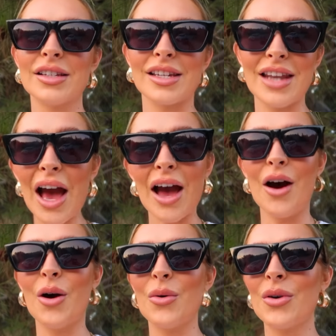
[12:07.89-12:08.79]
So
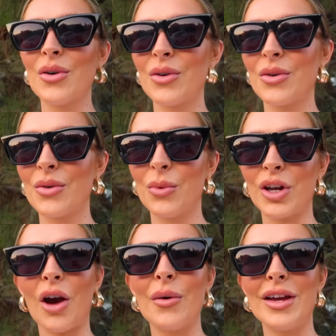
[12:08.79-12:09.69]
now
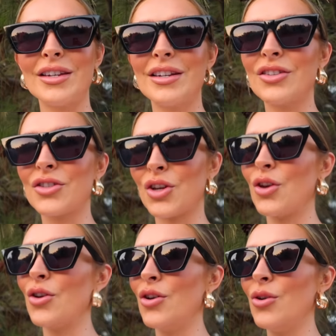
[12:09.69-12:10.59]
we're going
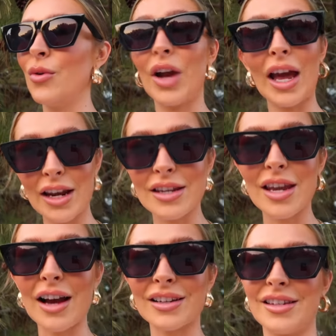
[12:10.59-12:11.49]
to, we're getting a
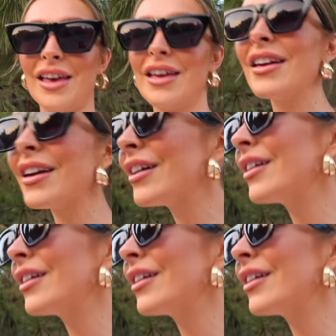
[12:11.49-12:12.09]
taxi